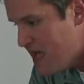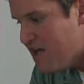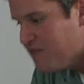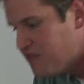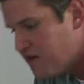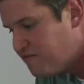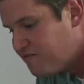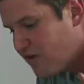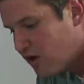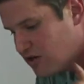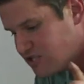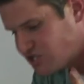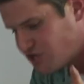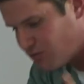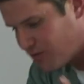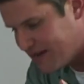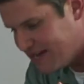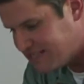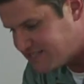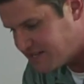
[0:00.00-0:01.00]
The first
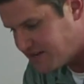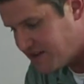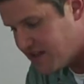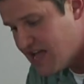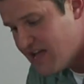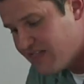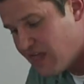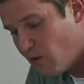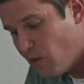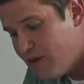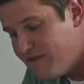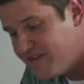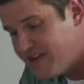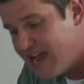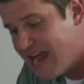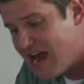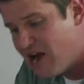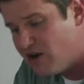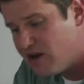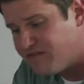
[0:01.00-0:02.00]
reason that we've
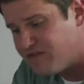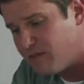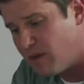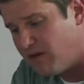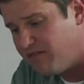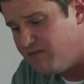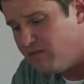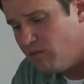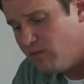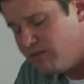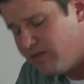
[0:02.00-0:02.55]
inherited from our